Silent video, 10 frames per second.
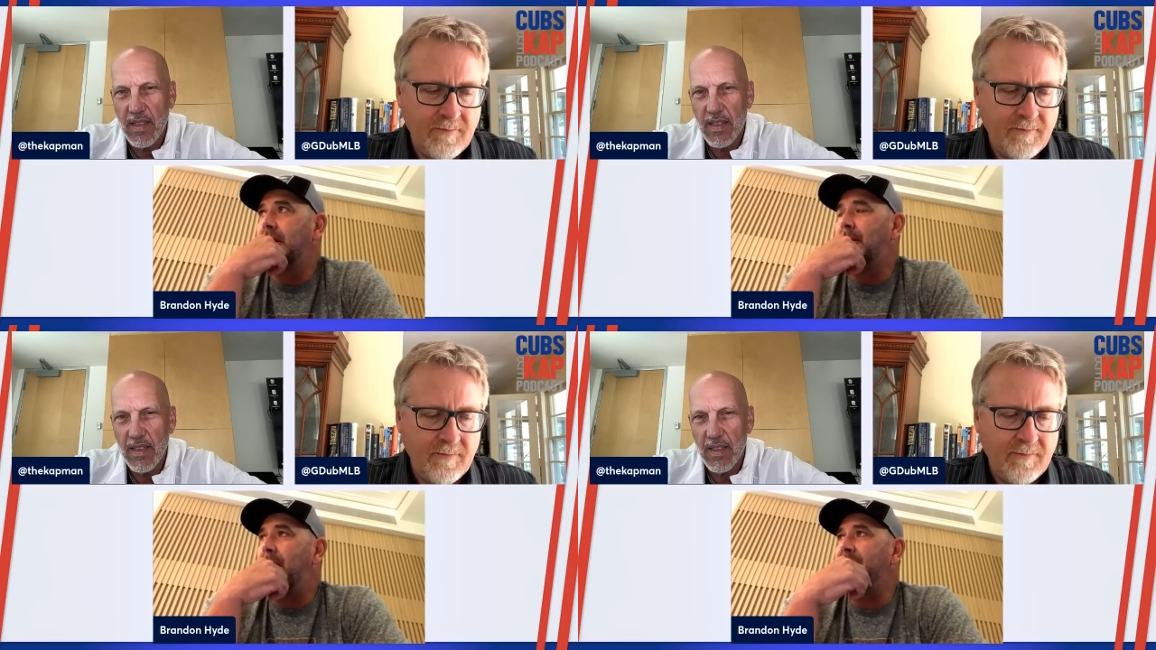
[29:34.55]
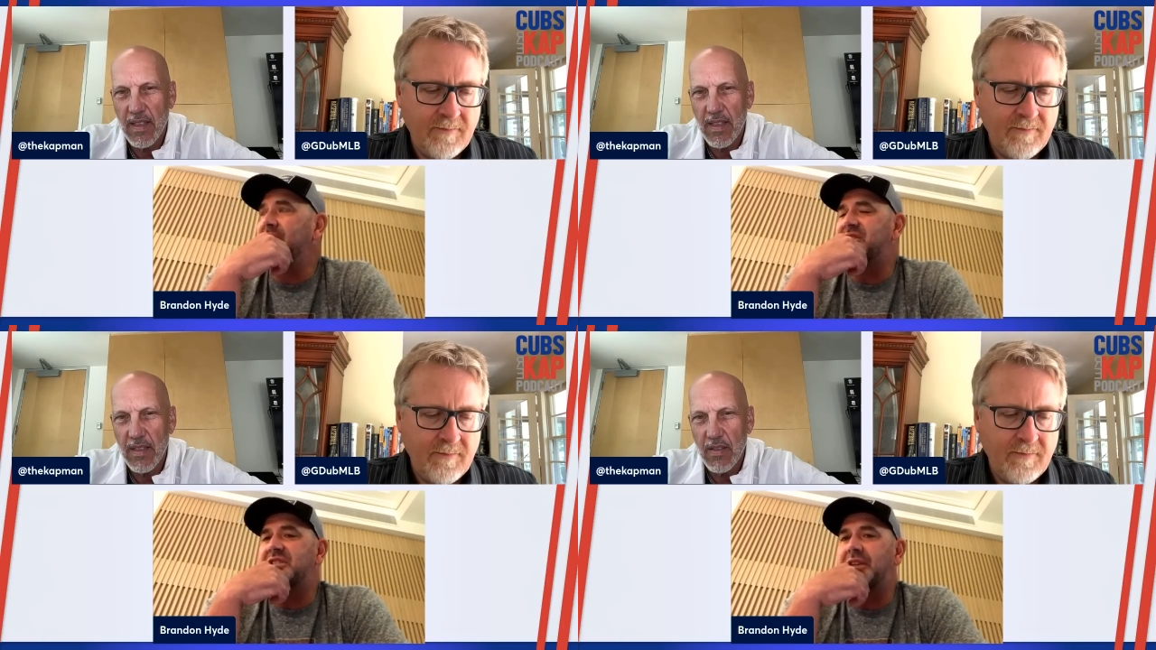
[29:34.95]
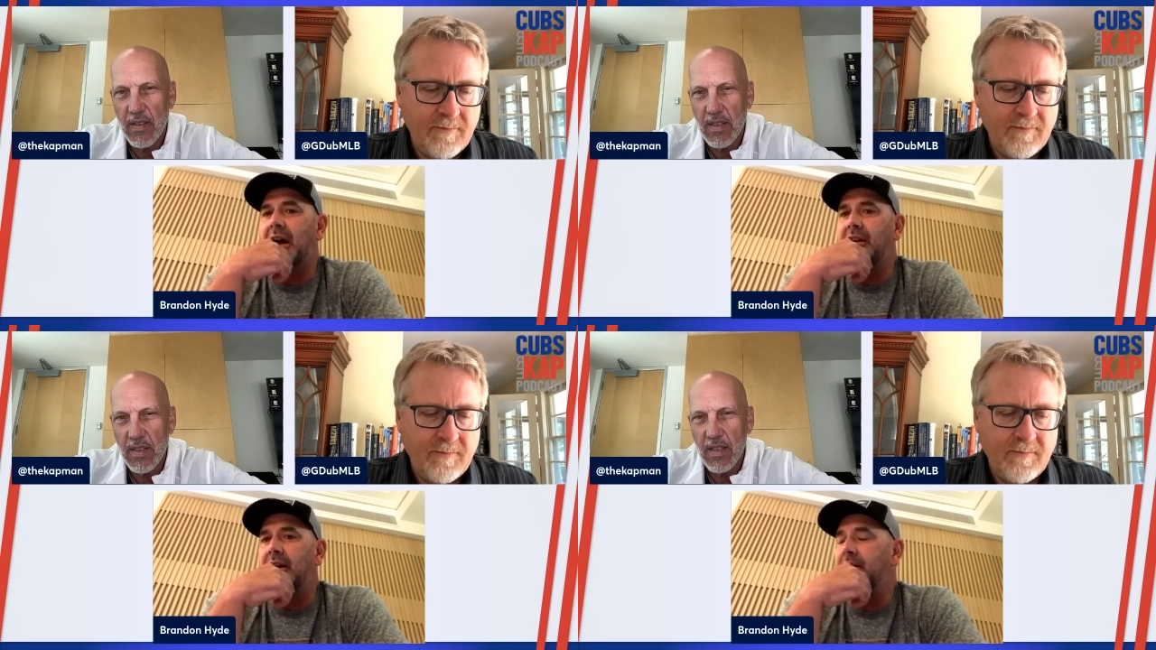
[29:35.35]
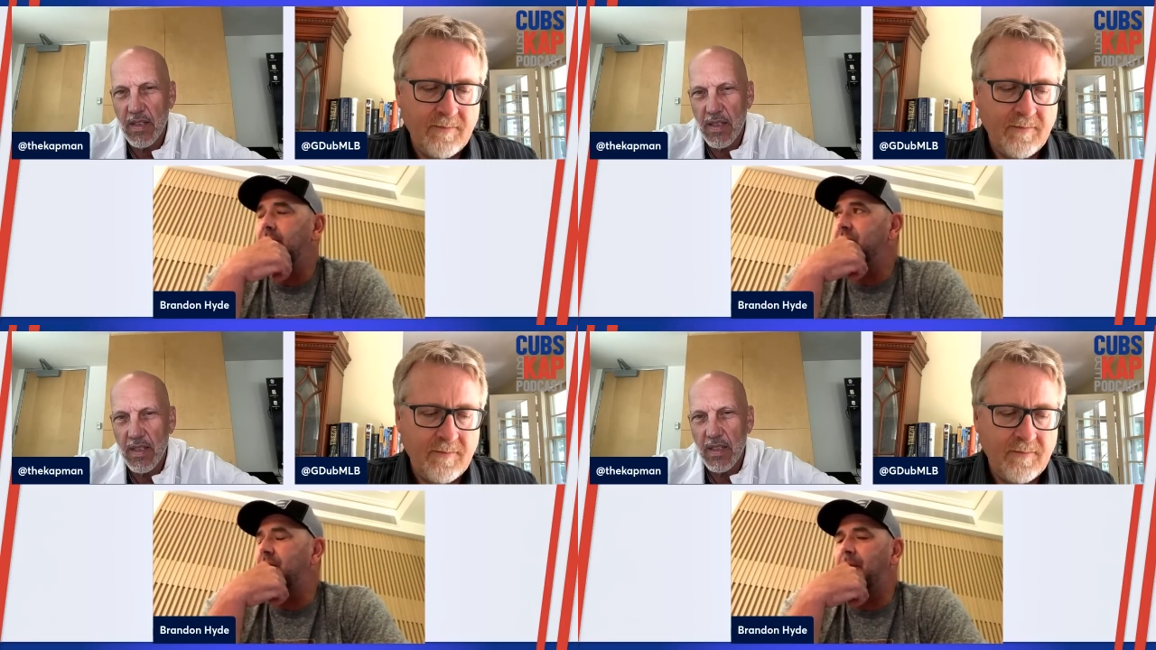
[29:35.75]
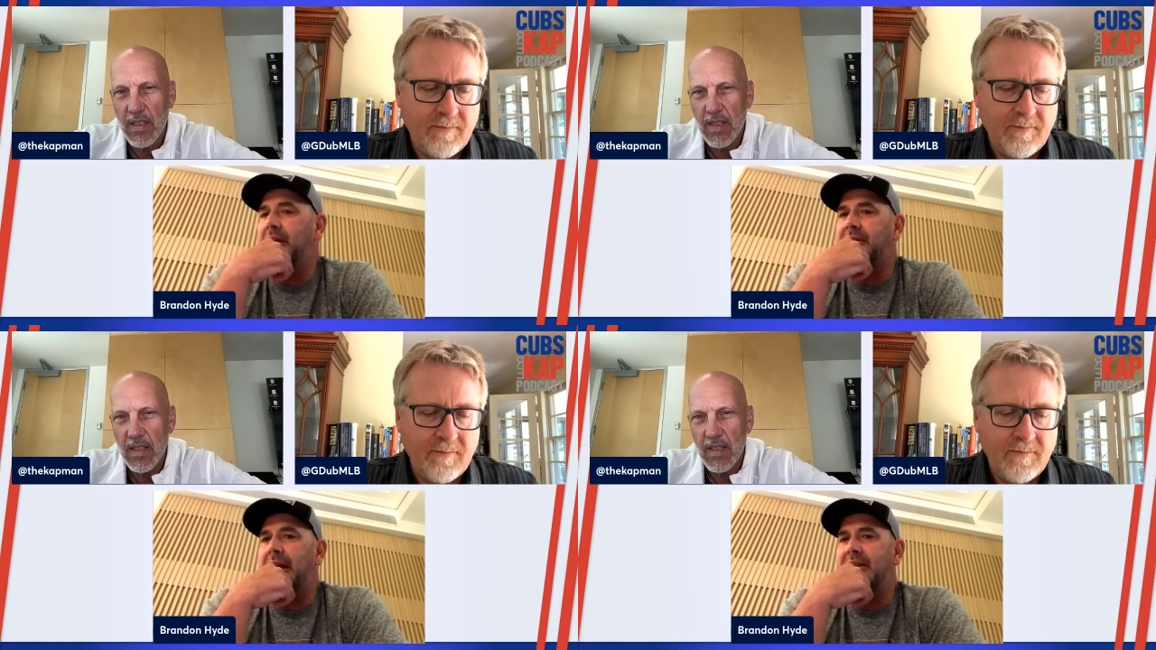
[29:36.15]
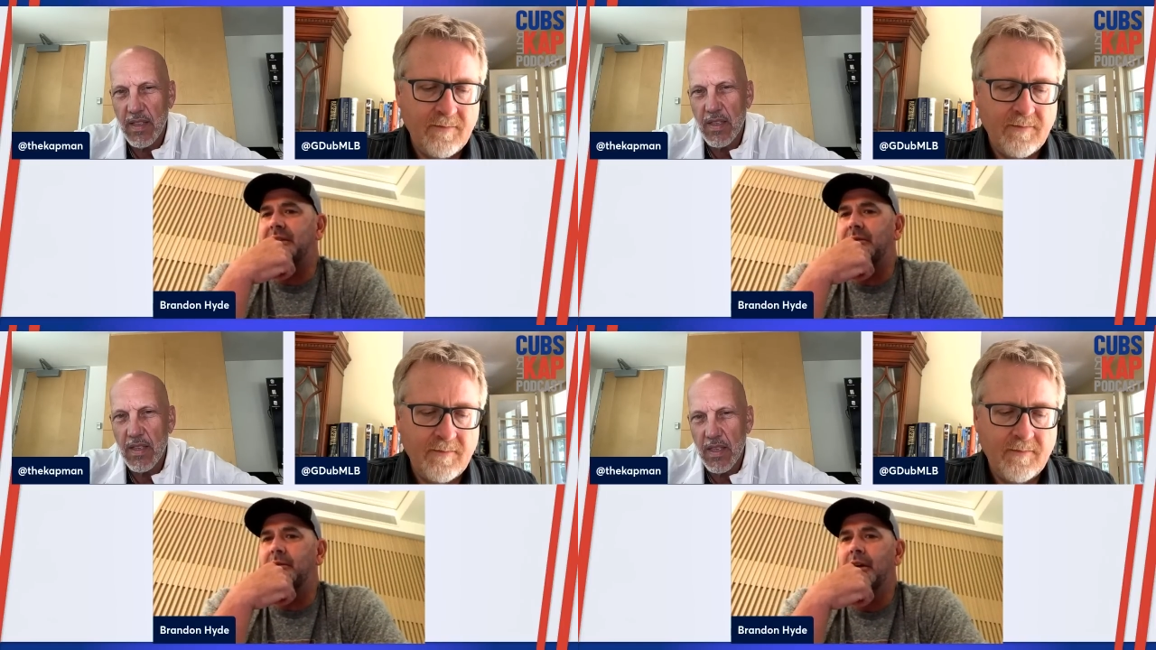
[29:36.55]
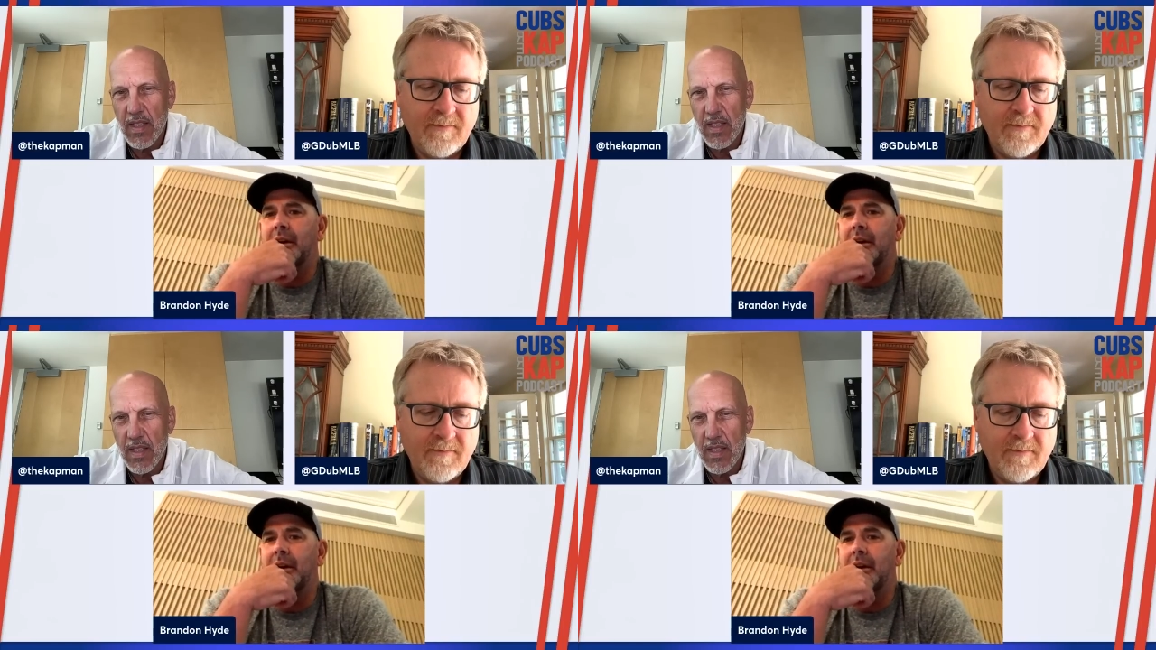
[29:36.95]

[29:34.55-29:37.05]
Speaker 1: it might have been Listella or somebody like that. I said,